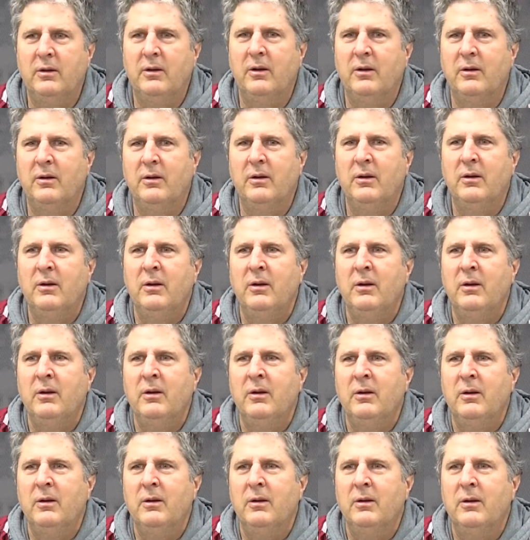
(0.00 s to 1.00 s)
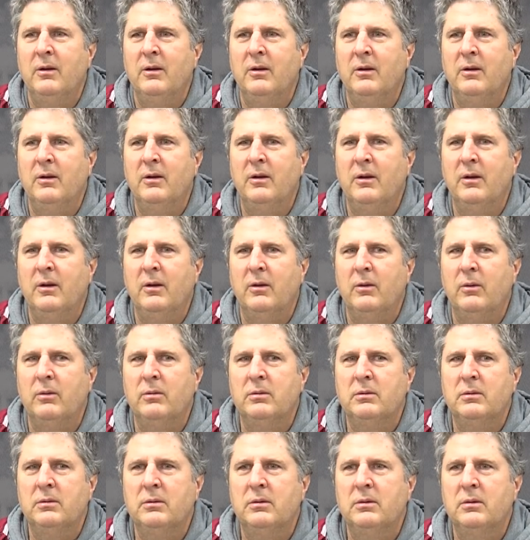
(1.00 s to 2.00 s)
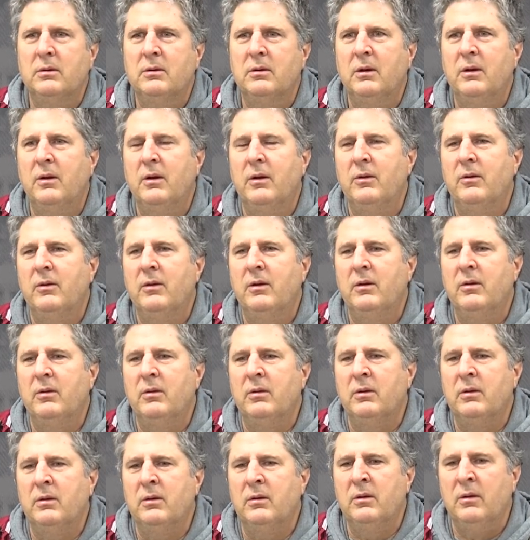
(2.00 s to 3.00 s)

It's, you know, they're